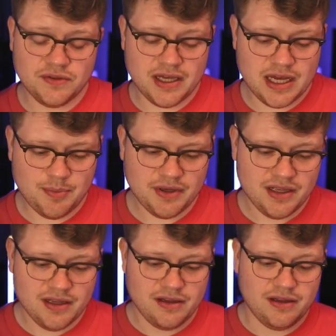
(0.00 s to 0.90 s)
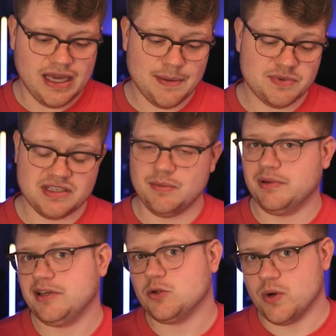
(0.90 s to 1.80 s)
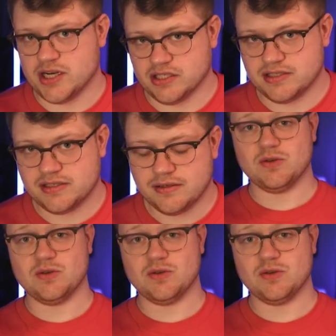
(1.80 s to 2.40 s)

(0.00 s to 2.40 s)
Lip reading: of the app simply crashes.